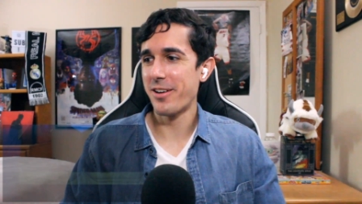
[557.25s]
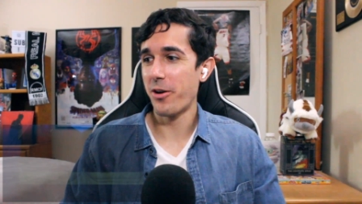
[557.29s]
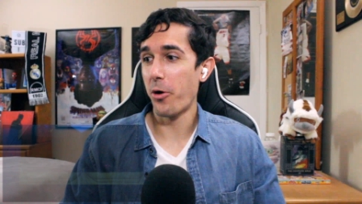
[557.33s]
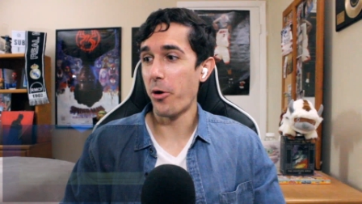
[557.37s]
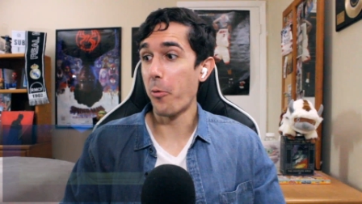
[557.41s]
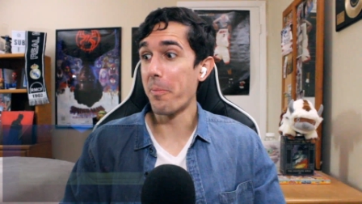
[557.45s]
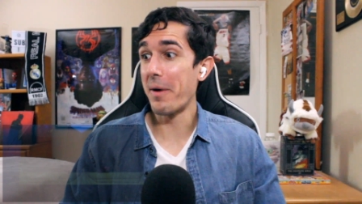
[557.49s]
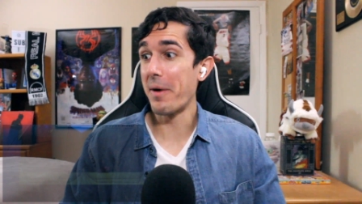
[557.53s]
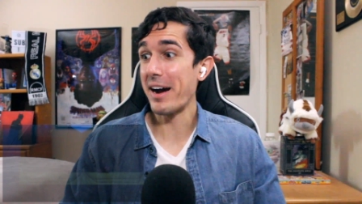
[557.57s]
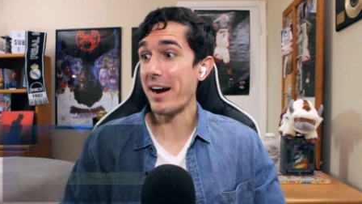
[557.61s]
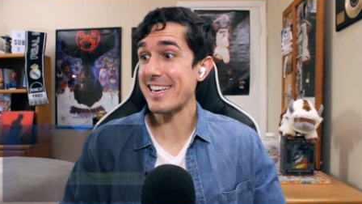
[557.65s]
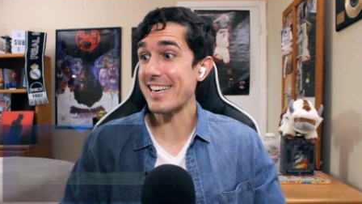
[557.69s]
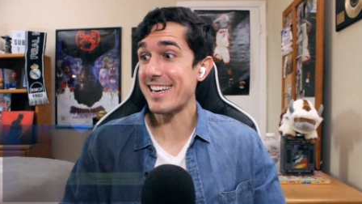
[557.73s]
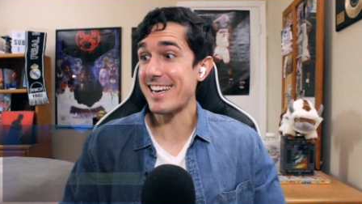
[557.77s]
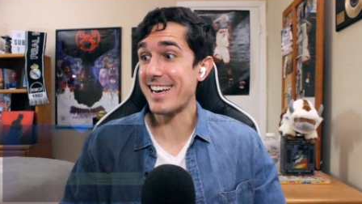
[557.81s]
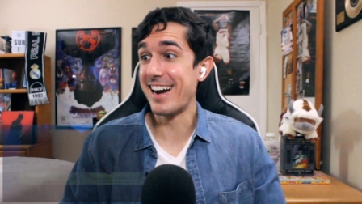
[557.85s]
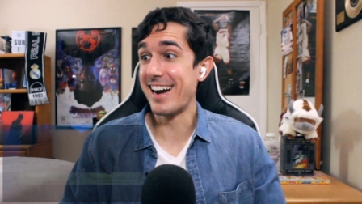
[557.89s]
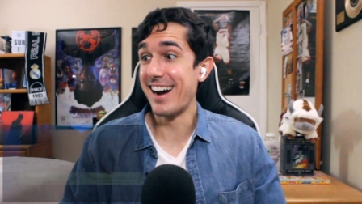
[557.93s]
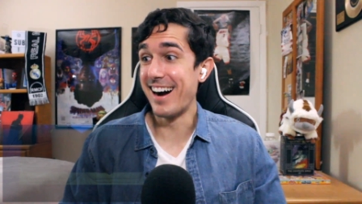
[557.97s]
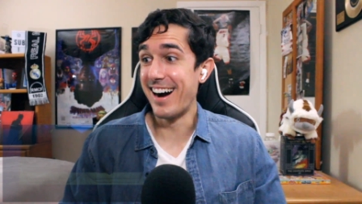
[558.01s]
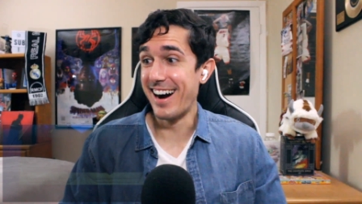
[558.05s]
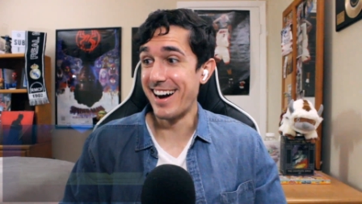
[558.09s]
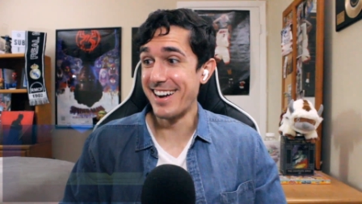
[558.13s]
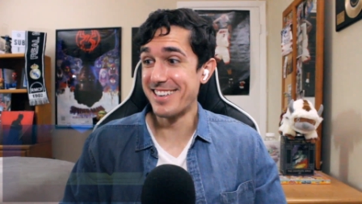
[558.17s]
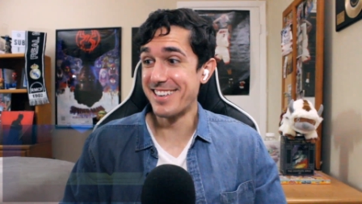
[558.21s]
Oh my
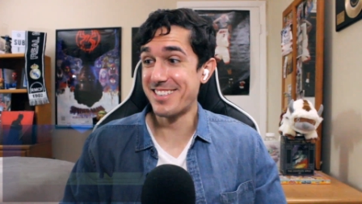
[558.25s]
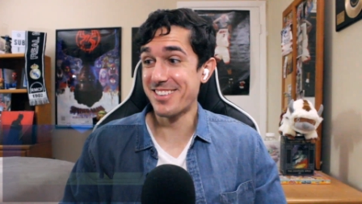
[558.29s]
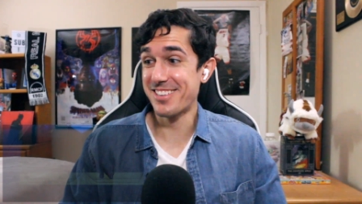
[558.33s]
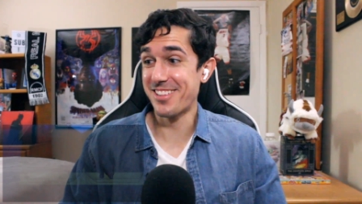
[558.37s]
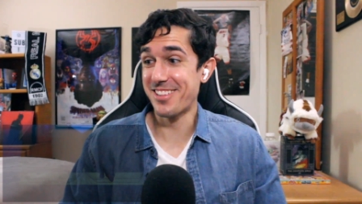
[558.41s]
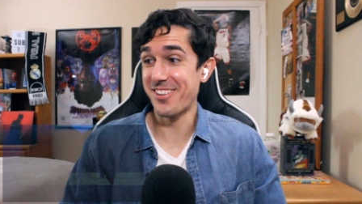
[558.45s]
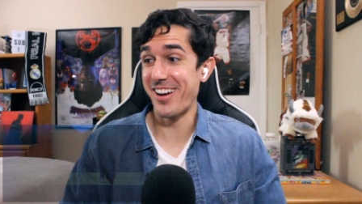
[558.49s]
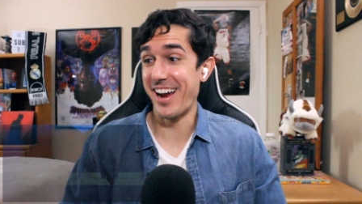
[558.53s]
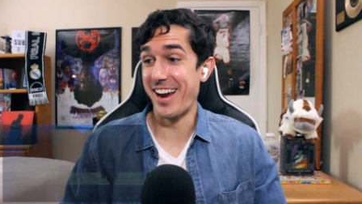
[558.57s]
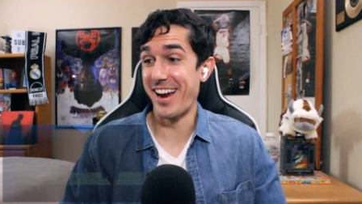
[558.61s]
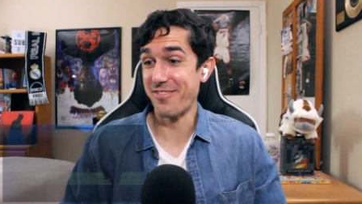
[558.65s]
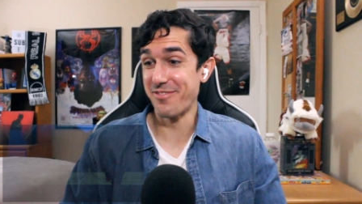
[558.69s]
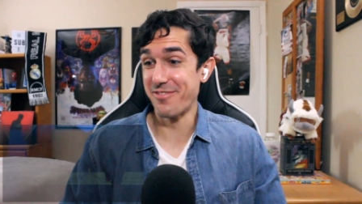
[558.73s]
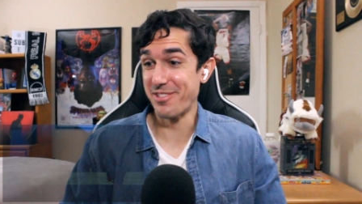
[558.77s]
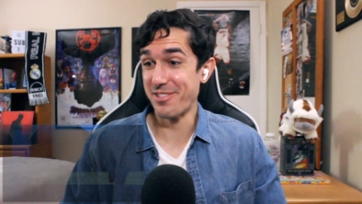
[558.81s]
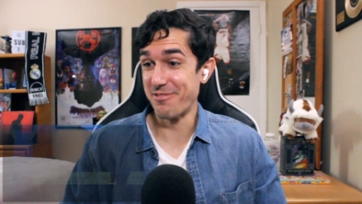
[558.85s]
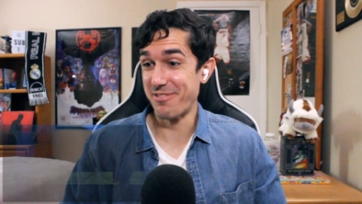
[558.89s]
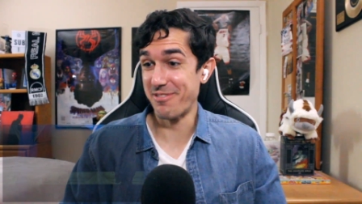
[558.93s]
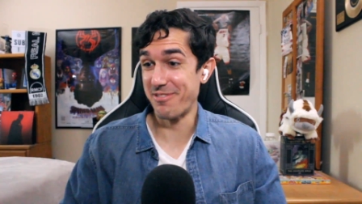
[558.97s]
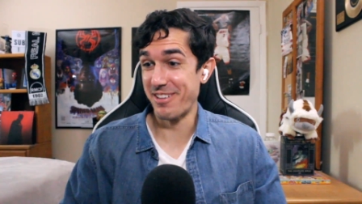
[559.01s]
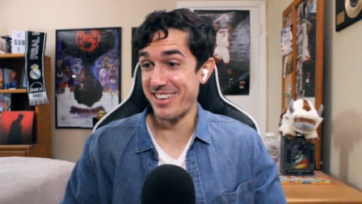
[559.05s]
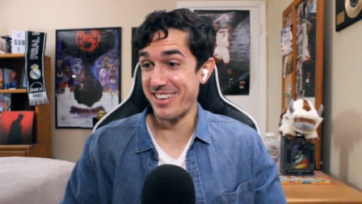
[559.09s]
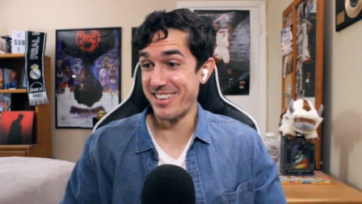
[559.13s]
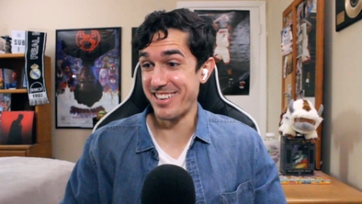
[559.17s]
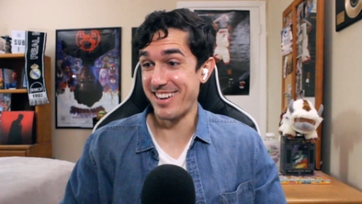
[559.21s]
gosh, they're
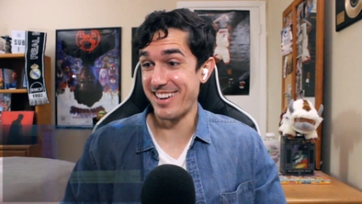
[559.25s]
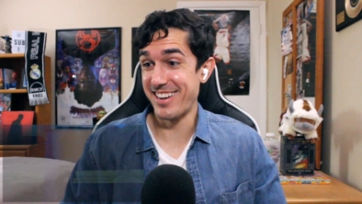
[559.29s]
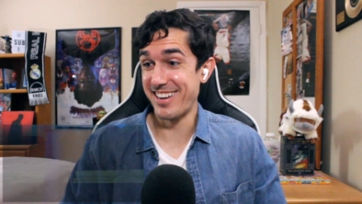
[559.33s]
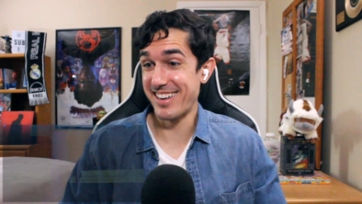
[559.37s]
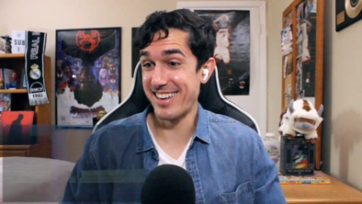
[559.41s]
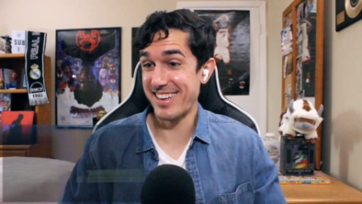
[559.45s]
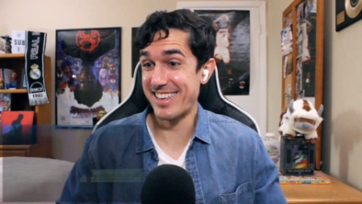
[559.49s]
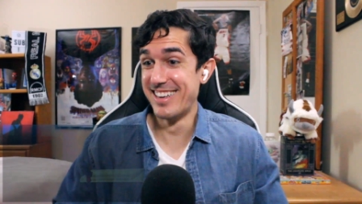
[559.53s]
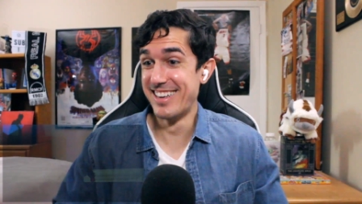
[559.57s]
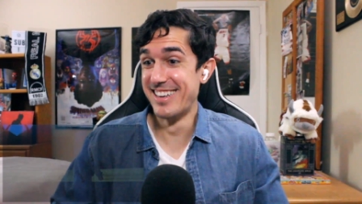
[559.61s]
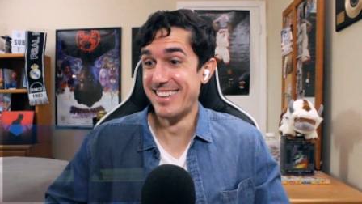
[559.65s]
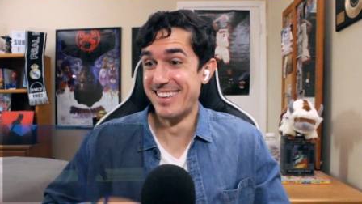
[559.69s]
everywhere, dog.